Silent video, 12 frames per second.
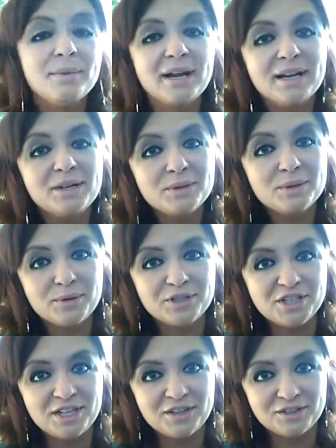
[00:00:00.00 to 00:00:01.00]
But I do
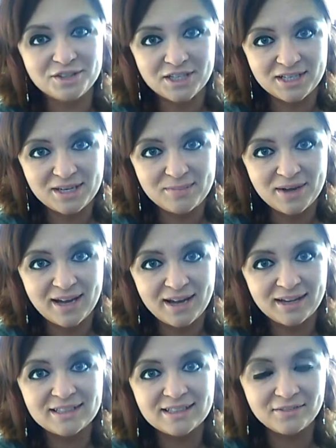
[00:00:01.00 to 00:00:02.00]
appreciate y'all checking
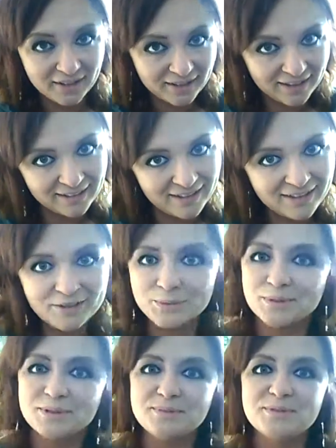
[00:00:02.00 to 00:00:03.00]
back. Definitely like
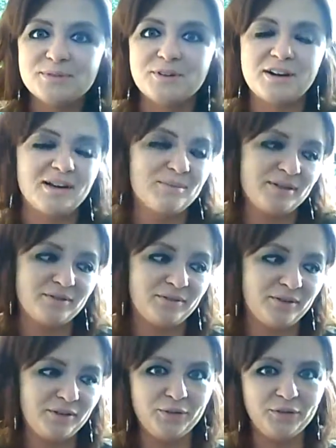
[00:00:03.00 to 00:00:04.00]
or subscribe if
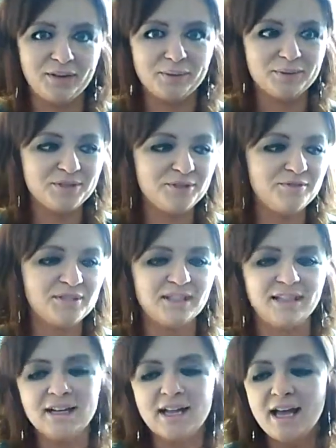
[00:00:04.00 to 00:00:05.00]
you like what you've
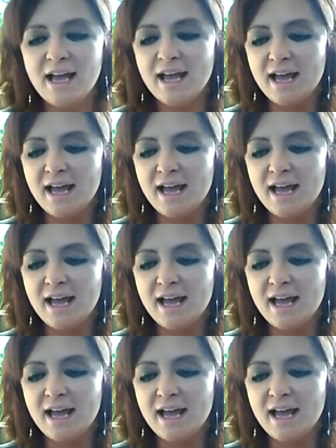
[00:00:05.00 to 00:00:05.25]
seen.